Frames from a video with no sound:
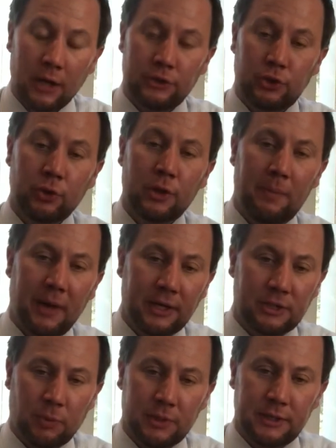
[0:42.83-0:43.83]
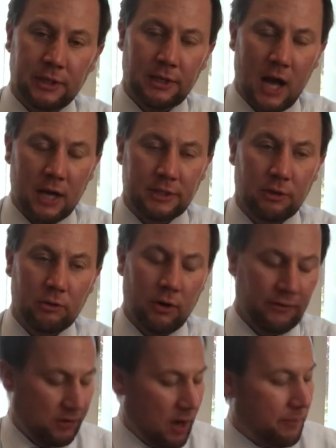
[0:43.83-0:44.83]
Two of the biggest ones that docs don't know
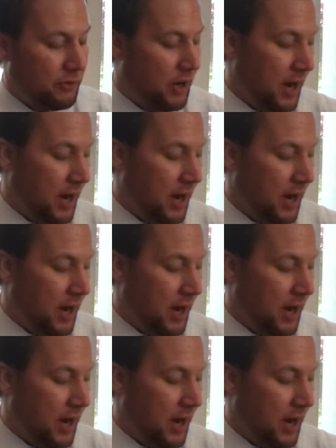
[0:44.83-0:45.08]
off the top of their